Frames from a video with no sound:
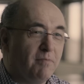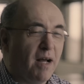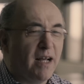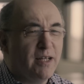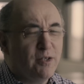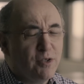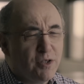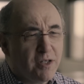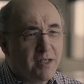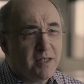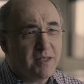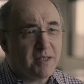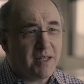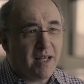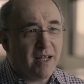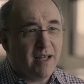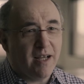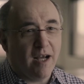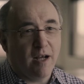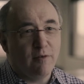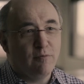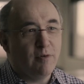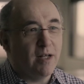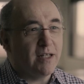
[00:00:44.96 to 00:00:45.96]
I usually say
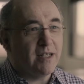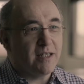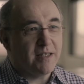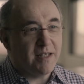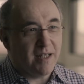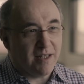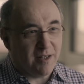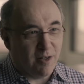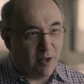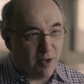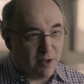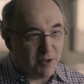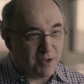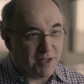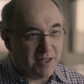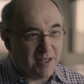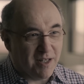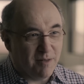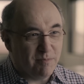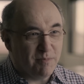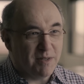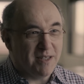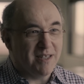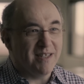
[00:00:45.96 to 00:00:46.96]
I run a technology
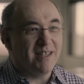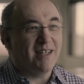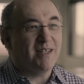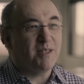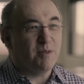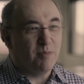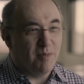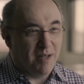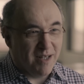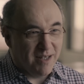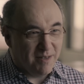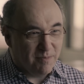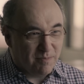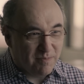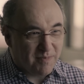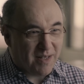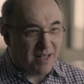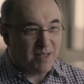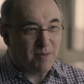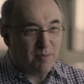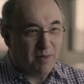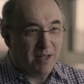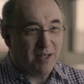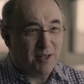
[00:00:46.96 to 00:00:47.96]
company. That's my,
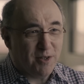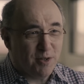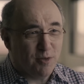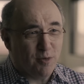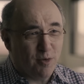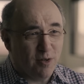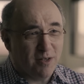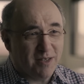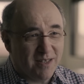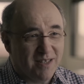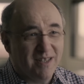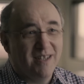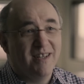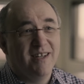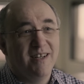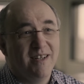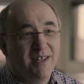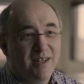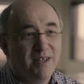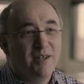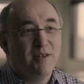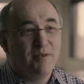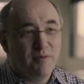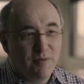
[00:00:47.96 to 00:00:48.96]
that's my short
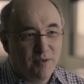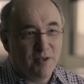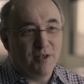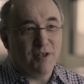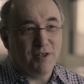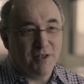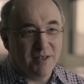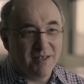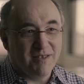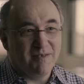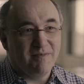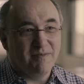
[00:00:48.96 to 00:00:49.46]
version.